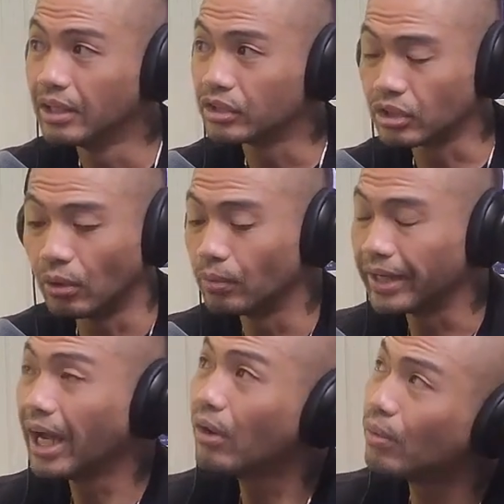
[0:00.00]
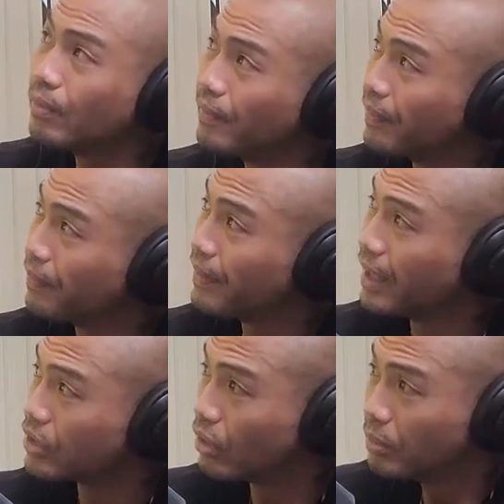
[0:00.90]
So now
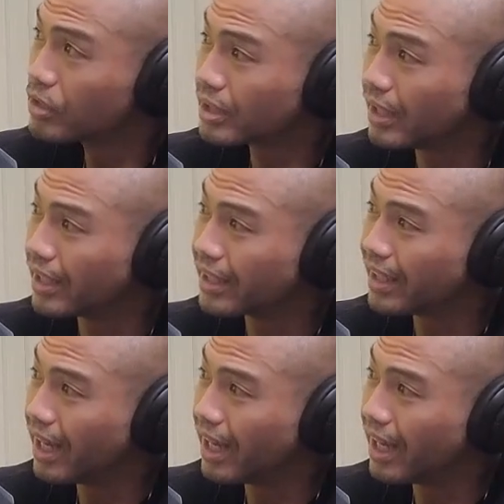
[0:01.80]
it's almost like